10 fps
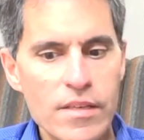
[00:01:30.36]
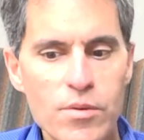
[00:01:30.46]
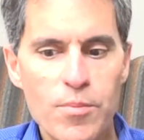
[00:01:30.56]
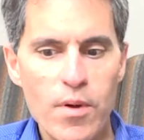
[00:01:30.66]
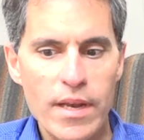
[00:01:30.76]
as
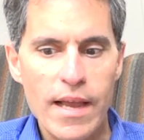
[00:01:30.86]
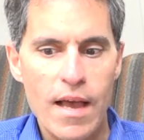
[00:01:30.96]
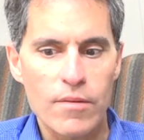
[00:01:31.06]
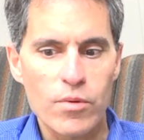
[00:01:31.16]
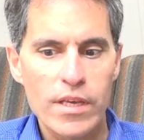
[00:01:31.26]
you're pointing
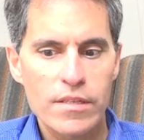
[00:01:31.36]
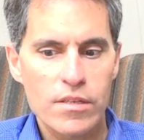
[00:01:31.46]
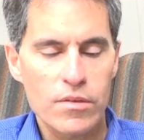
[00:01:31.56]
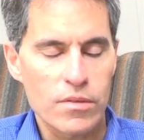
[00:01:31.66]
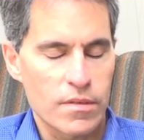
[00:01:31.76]
out, we
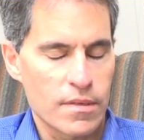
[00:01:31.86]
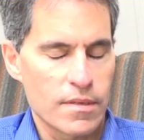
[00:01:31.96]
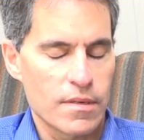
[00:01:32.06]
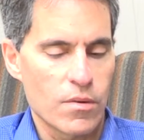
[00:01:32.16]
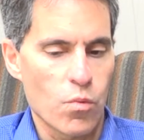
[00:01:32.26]

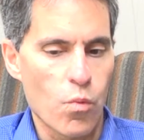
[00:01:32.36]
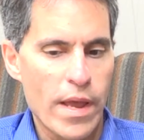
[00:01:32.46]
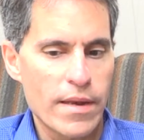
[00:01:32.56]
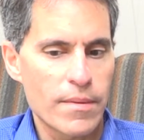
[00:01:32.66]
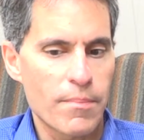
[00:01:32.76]

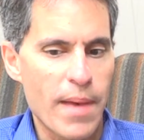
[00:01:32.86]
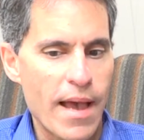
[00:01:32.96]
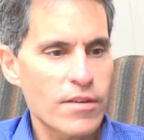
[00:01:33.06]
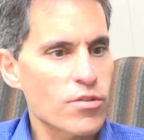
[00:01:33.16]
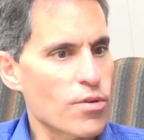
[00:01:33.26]
went
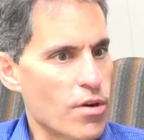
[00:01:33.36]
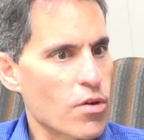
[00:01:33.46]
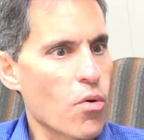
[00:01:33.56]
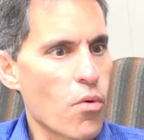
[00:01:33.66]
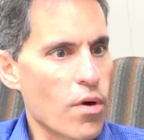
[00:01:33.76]
back to our
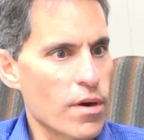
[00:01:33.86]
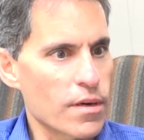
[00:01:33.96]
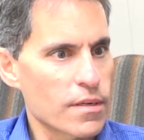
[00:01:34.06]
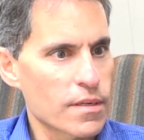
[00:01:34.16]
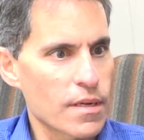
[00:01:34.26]

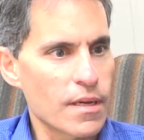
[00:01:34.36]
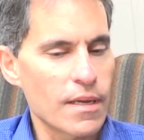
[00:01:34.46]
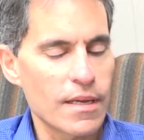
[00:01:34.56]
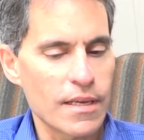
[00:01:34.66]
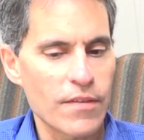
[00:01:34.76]
core,
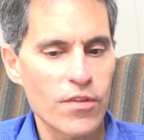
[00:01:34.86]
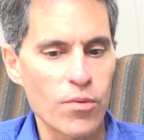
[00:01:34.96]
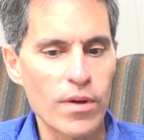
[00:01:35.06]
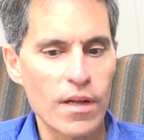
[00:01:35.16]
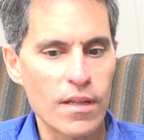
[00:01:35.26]
if you
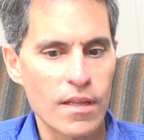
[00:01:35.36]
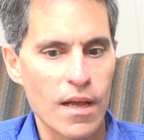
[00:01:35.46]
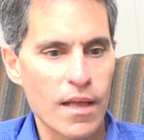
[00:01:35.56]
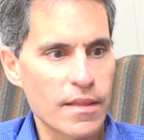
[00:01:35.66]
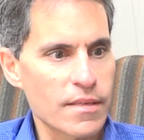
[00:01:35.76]
will,
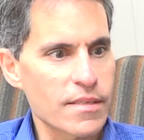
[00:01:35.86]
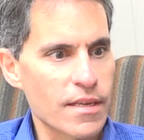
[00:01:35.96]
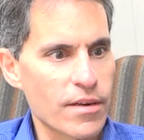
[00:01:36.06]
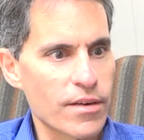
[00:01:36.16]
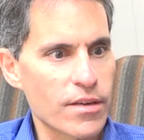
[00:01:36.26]
on the
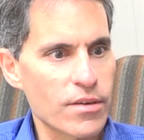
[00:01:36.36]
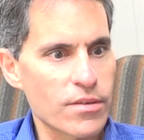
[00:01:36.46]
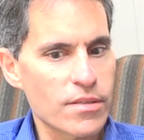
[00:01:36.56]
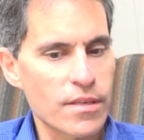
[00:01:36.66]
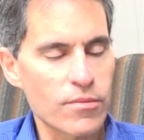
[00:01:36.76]

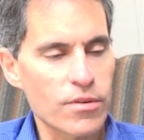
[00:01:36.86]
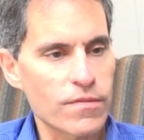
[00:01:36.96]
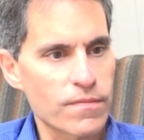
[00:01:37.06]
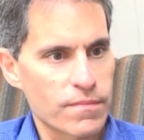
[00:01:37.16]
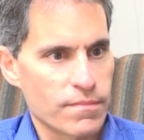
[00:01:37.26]
scenarios that
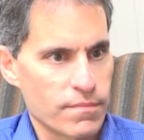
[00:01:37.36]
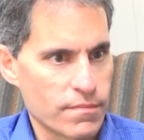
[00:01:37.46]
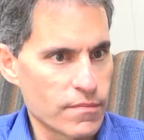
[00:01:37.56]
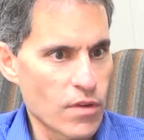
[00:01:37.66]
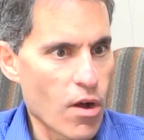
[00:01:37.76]
we've
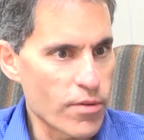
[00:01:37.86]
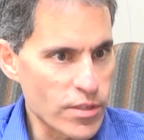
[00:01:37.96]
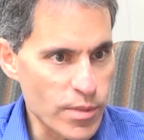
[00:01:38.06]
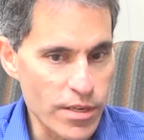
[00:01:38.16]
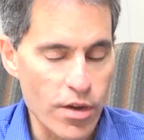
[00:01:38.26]

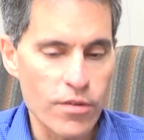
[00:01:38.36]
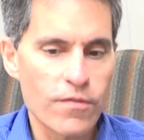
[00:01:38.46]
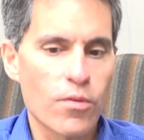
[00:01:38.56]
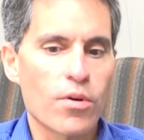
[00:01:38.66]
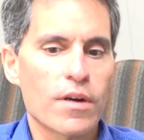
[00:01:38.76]
always been known
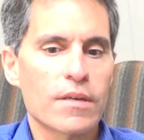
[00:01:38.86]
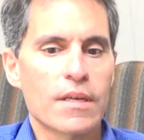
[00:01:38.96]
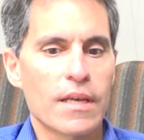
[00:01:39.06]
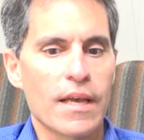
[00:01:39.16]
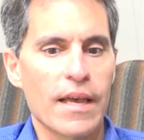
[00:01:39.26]
for,
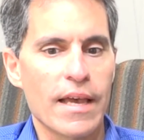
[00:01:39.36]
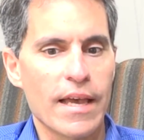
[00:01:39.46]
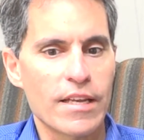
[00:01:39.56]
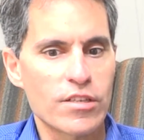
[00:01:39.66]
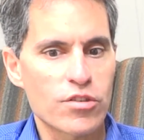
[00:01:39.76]

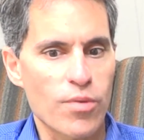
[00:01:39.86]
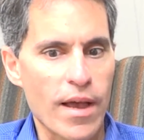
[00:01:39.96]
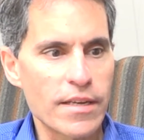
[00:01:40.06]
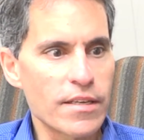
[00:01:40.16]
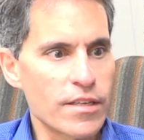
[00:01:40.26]
and
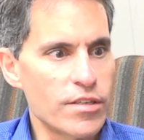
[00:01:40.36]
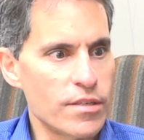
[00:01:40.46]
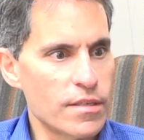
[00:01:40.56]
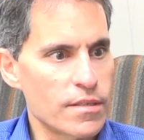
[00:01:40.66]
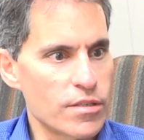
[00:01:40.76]
tried to
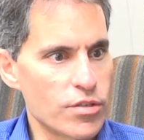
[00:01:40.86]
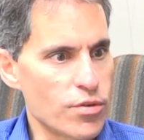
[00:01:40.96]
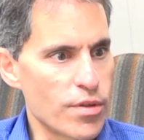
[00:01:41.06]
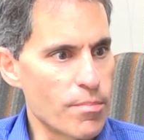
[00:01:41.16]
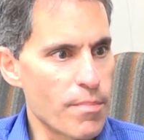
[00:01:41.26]

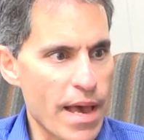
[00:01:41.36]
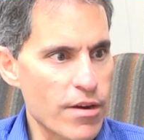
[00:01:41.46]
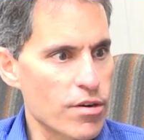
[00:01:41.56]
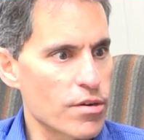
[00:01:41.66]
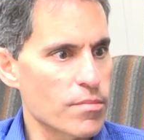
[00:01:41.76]
do them
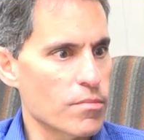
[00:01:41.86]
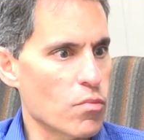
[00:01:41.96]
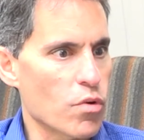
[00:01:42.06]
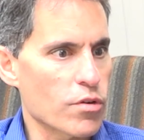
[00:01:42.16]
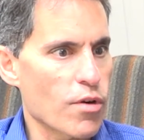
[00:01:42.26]
better,
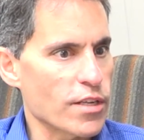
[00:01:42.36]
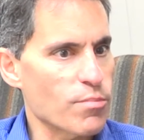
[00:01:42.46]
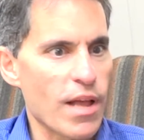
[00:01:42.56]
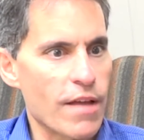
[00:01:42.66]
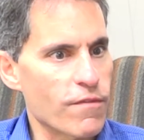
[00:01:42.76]
more
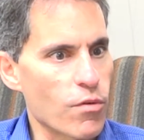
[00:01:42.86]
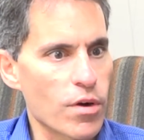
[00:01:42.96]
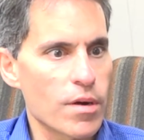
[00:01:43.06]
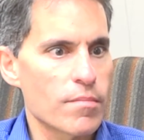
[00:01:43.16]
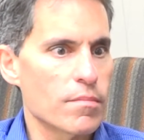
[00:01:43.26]

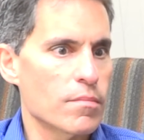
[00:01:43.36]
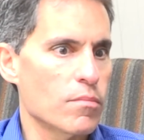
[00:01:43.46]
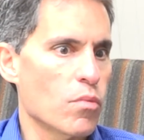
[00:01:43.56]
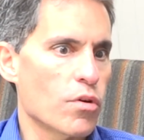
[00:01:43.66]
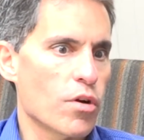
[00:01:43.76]
cross-platform,
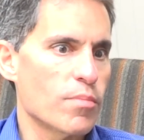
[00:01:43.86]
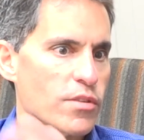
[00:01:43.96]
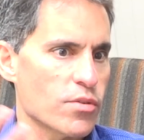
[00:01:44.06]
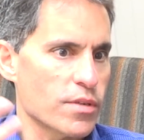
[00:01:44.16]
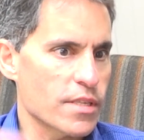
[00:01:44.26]
more open
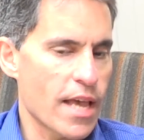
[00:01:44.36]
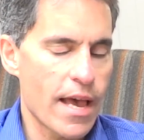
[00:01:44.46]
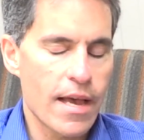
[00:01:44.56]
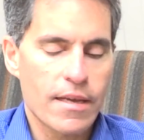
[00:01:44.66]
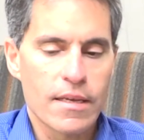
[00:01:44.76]
source
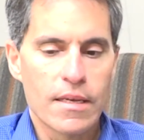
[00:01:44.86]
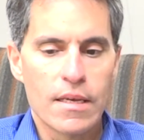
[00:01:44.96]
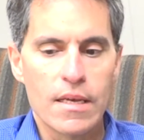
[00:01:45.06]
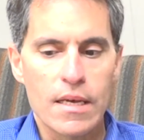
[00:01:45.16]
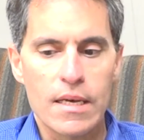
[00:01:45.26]
tech,
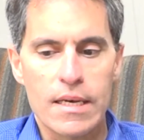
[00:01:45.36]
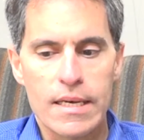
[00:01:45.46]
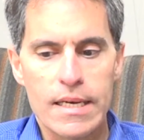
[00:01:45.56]
with